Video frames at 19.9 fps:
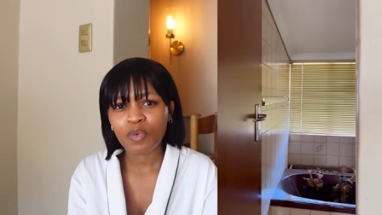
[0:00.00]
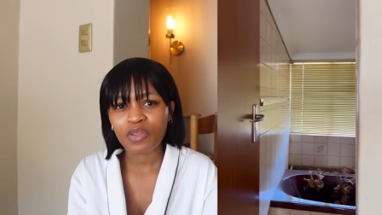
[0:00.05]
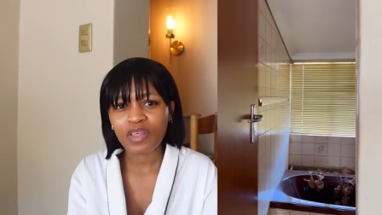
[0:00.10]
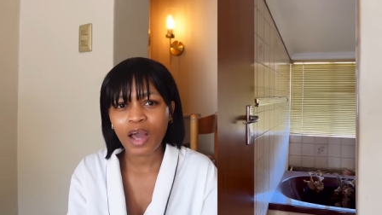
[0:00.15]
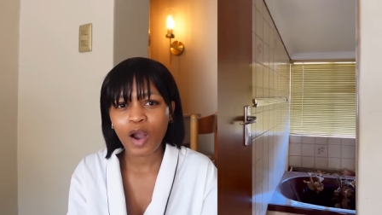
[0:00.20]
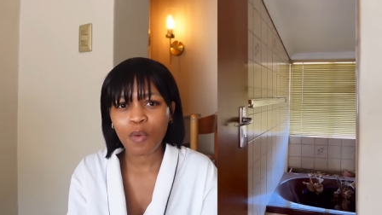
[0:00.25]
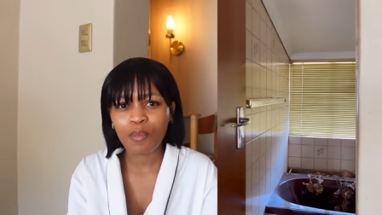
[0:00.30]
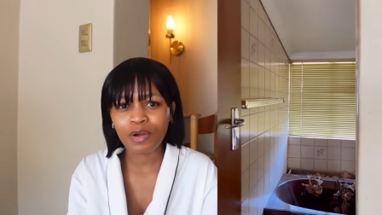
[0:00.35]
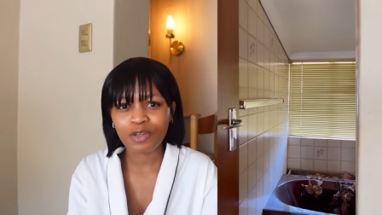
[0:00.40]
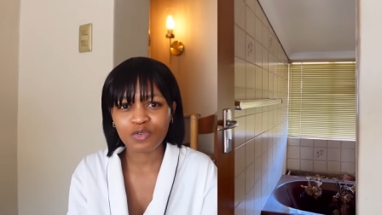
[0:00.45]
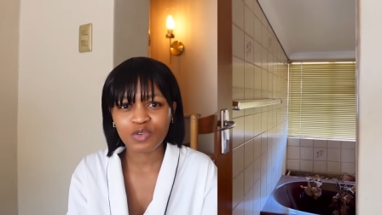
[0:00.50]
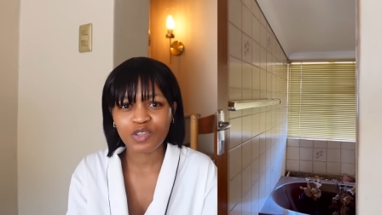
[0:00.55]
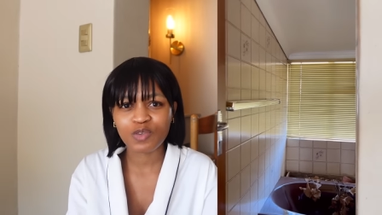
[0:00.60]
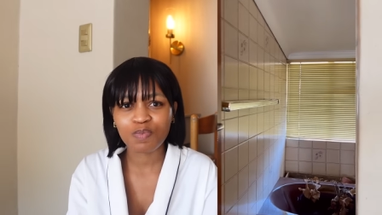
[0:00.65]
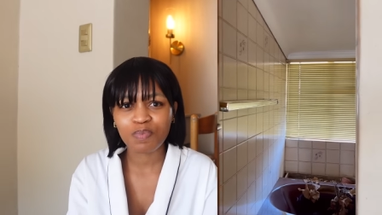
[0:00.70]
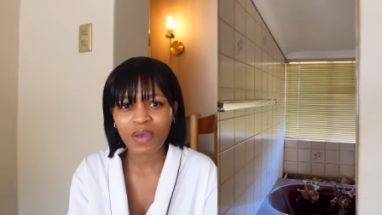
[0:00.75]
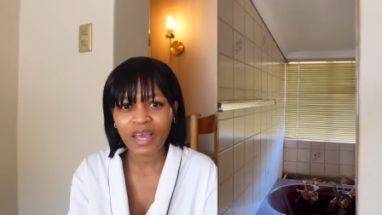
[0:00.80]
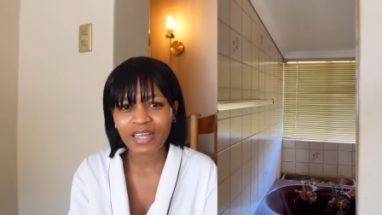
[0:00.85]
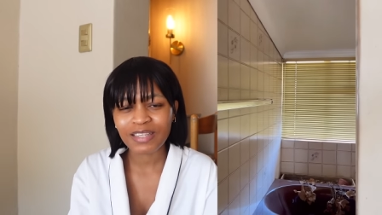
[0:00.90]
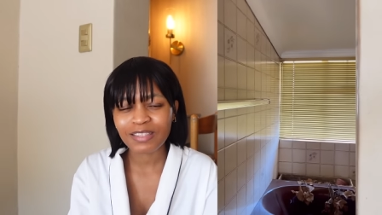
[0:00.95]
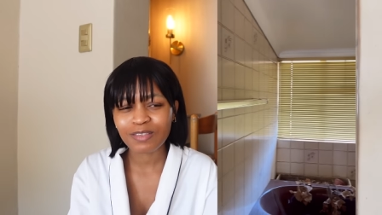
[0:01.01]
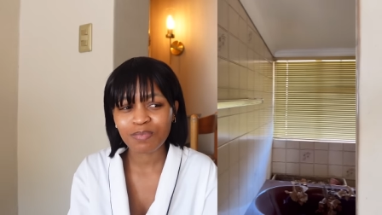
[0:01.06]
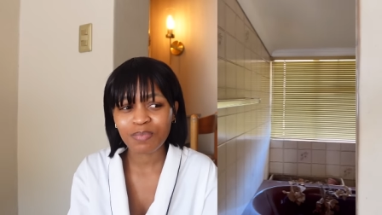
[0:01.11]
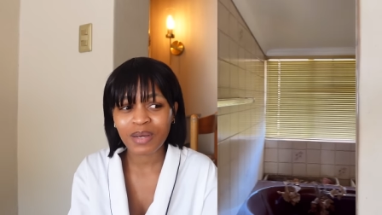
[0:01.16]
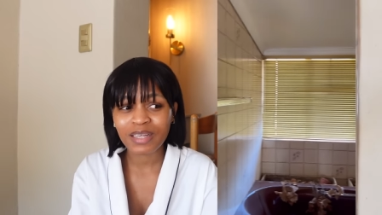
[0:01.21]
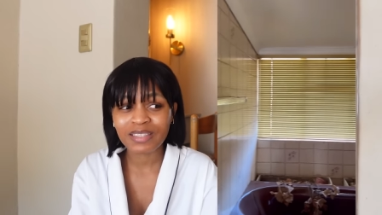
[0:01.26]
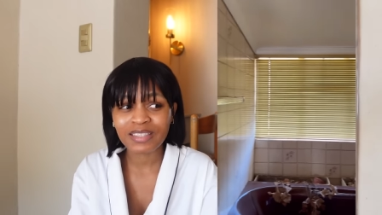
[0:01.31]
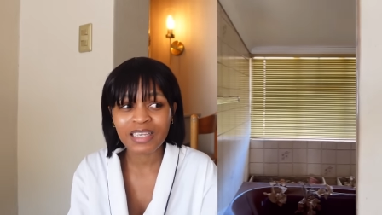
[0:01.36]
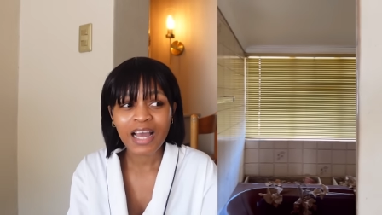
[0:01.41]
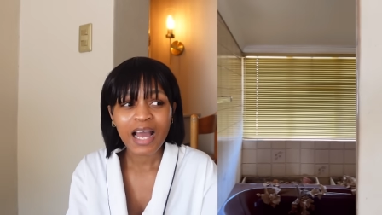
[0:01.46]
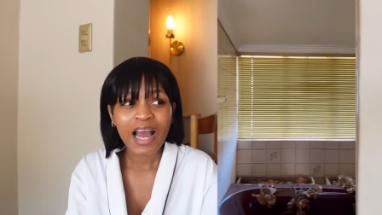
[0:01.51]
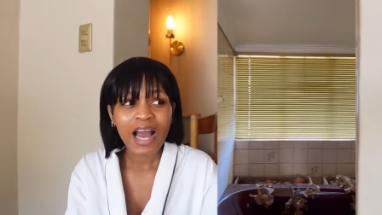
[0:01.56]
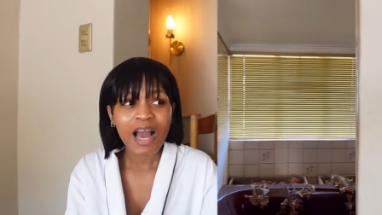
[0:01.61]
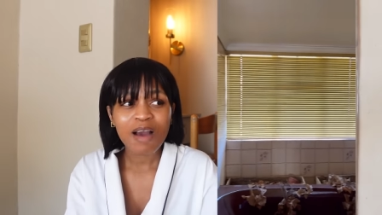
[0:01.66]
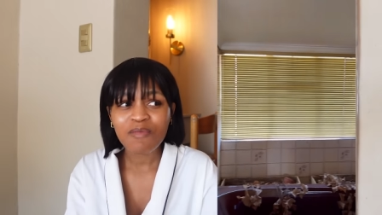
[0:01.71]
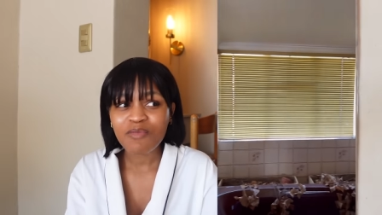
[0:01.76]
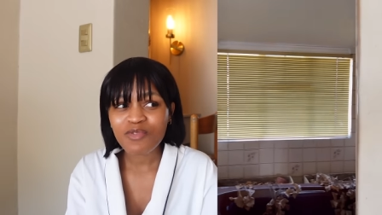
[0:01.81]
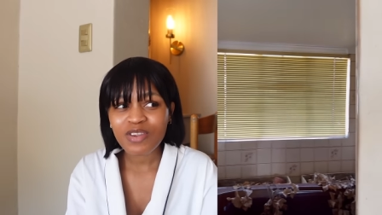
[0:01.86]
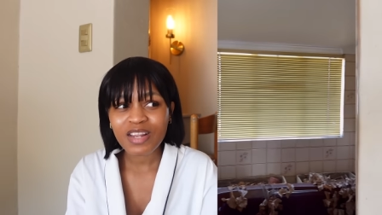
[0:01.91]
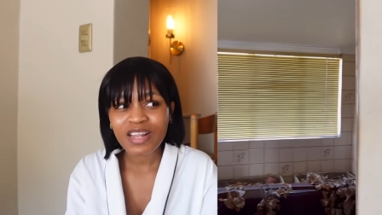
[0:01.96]
with how much we spent but
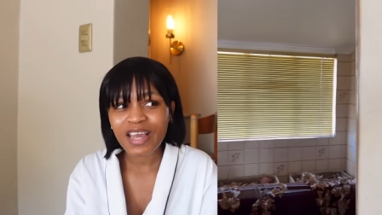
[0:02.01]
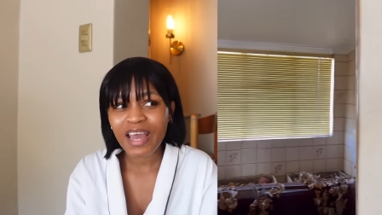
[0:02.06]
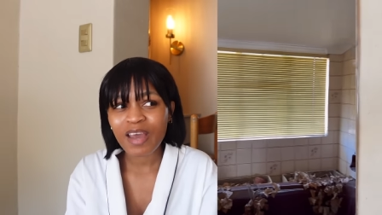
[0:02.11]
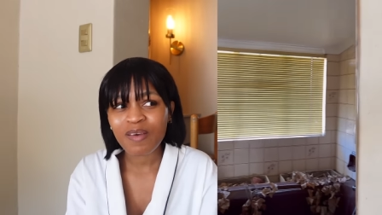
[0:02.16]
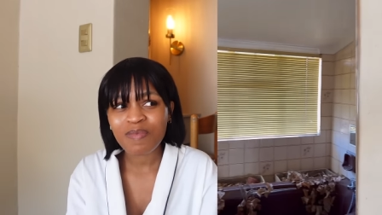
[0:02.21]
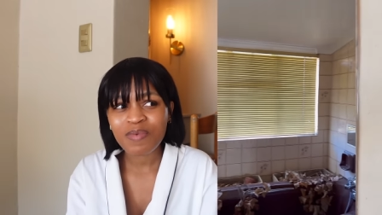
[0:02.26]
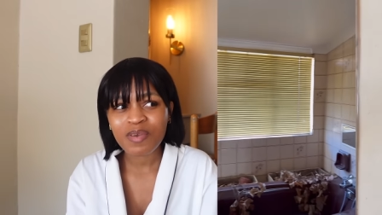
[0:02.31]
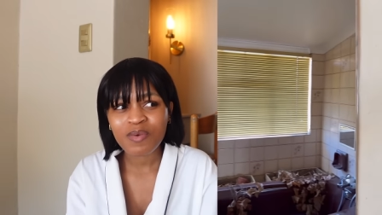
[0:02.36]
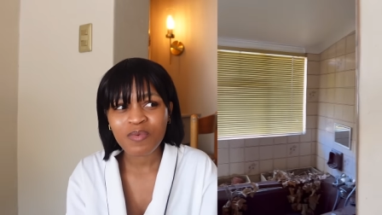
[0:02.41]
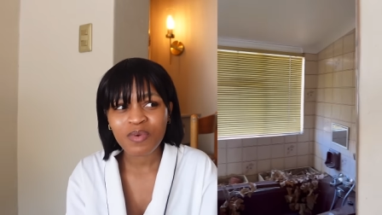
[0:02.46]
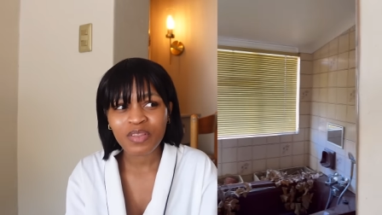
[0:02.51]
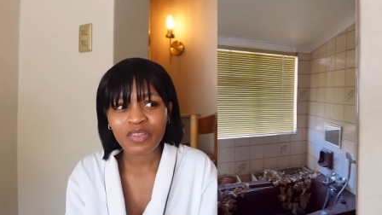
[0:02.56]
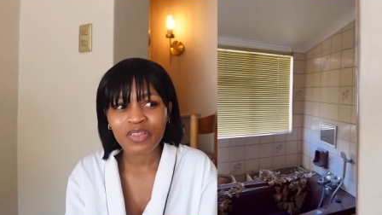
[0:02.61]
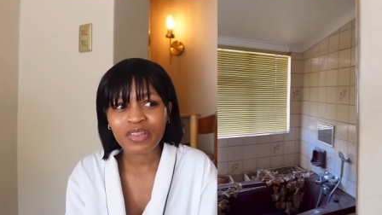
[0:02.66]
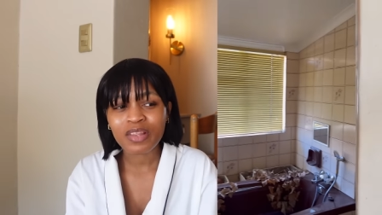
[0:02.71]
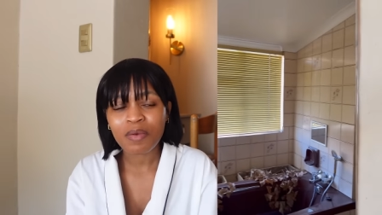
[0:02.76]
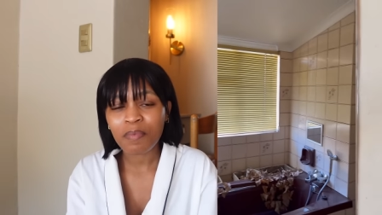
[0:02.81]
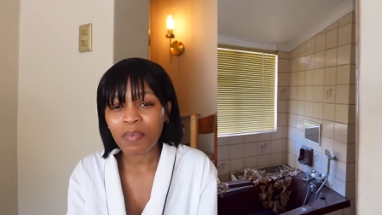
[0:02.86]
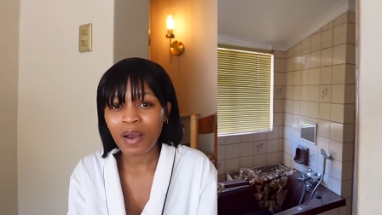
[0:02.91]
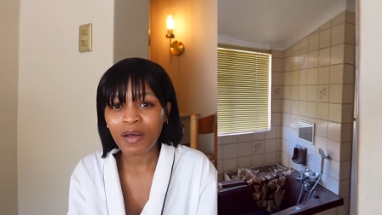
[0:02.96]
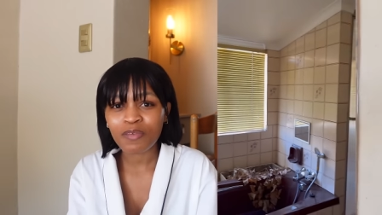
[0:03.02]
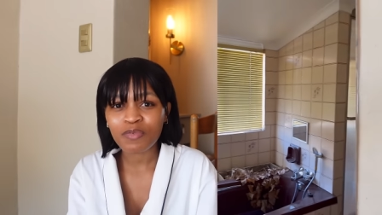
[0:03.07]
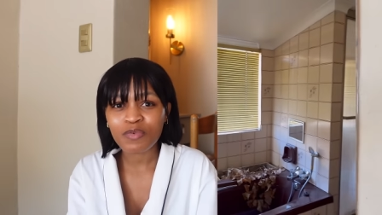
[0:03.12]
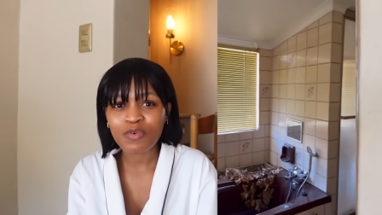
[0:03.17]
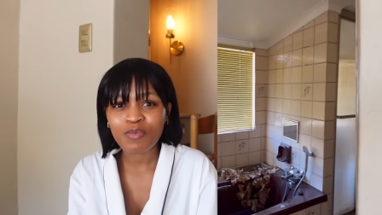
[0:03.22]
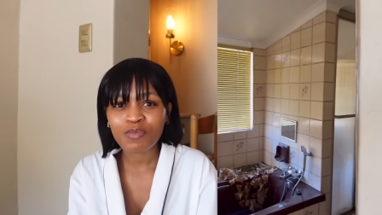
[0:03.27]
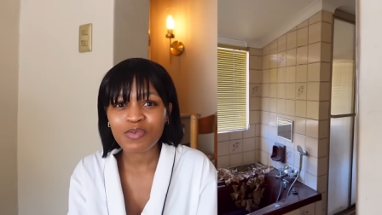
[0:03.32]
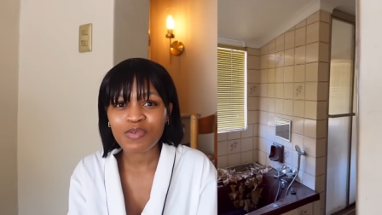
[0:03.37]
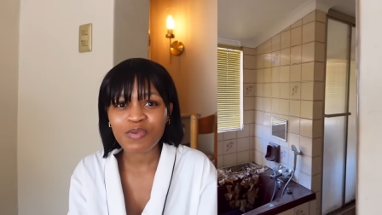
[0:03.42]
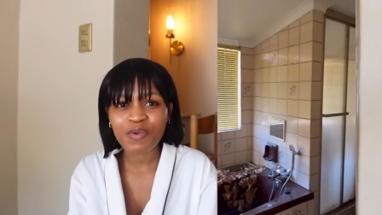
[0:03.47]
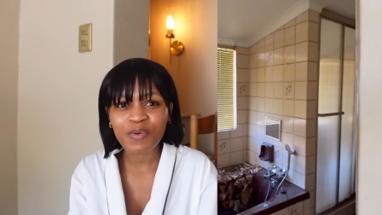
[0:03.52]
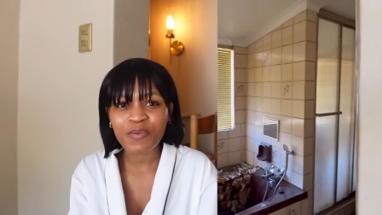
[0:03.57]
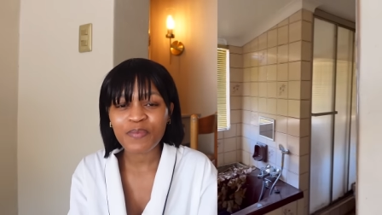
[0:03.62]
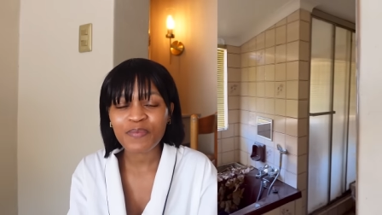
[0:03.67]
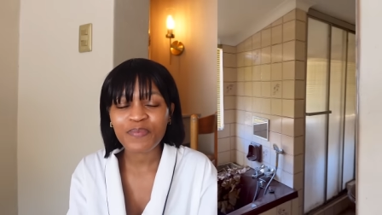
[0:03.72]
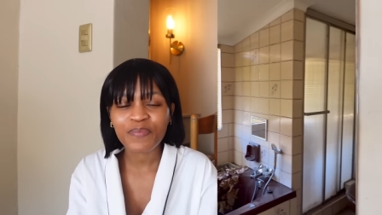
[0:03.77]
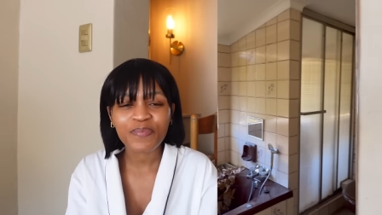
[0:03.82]
i'm really happy with the bathroom so